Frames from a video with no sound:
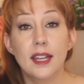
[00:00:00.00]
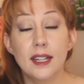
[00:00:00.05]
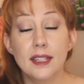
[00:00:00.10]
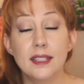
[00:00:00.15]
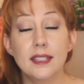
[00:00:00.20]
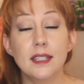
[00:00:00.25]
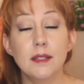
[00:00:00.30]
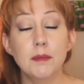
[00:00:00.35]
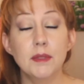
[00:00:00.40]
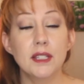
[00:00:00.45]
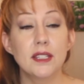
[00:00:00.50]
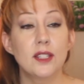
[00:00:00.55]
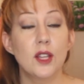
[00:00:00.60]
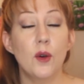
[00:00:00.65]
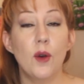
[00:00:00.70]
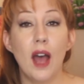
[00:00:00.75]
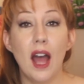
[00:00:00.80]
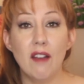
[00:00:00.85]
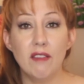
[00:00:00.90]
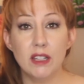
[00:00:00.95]
It seems as
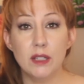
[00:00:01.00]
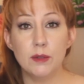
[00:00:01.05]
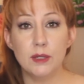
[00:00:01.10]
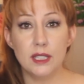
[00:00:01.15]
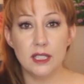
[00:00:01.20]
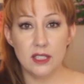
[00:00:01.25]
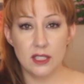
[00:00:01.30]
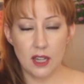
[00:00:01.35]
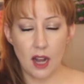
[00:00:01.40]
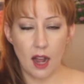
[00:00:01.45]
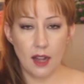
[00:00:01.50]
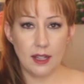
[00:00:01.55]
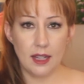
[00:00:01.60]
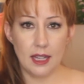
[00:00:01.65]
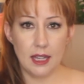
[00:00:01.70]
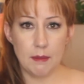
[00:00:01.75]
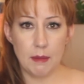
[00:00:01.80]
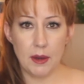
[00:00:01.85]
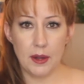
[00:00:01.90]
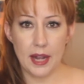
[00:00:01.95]
though everyone is
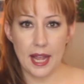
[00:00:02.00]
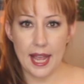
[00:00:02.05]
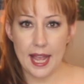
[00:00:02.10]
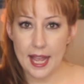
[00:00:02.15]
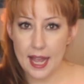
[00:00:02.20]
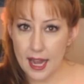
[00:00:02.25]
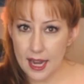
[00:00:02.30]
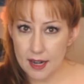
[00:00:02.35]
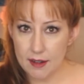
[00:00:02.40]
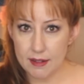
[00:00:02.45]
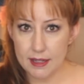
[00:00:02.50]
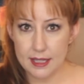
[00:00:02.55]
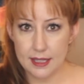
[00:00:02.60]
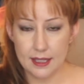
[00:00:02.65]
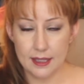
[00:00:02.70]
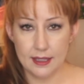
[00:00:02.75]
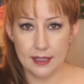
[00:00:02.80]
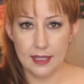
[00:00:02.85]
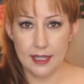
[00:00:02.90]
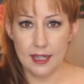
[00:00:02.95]
talking about AI
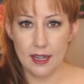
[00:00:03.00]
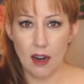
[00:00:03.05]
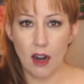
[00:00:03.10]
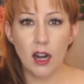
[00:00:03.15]
recently.